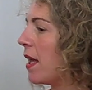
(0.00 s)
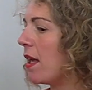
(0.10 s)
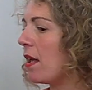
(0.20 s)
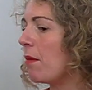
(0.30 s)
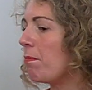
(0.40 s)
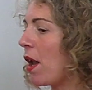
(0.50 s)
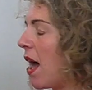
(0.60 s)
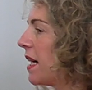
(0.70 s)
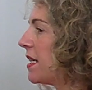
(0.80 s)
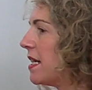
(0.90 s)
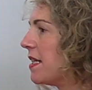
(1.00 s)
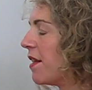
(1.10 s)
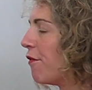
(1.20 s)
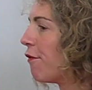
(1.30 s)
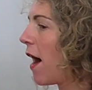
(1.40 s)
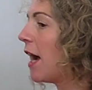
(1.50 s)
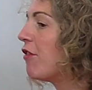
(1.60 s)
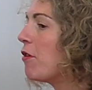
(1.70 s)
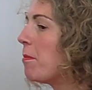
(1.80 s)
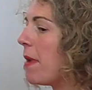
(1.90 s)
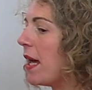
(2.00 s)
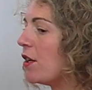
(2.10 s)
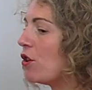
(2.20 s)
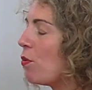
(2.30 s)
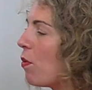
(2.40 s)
a Pilates environment,